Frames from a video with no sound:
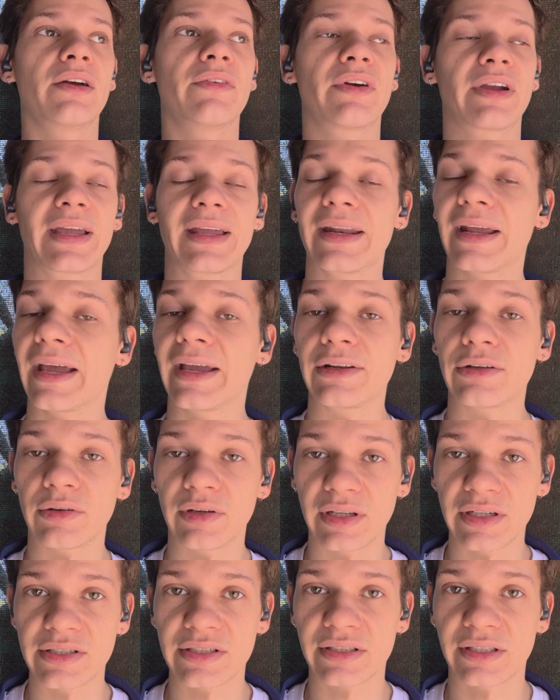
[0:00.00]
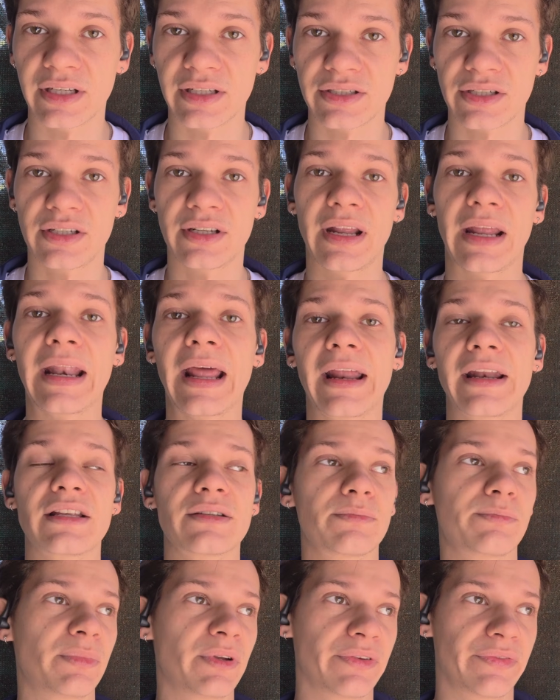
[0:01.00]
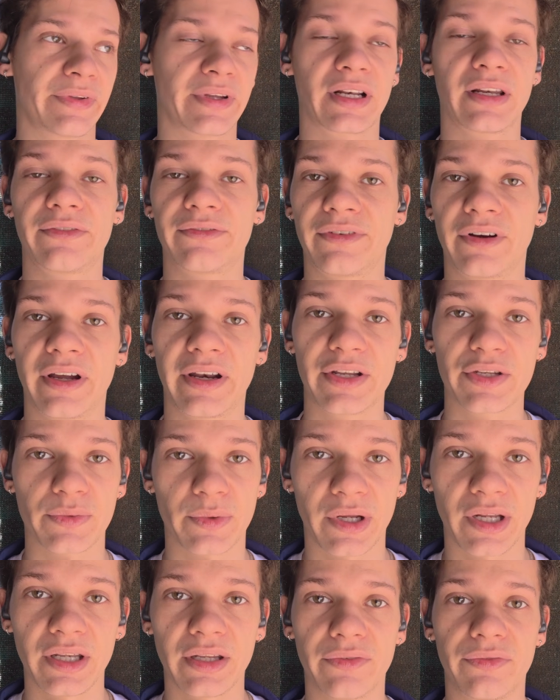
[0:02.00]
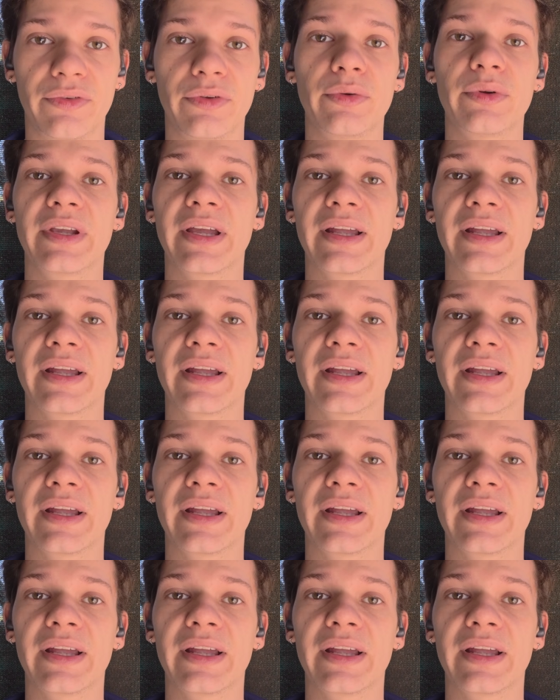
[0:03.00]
If I get 8 on each session, that is perfectly fine as well. If you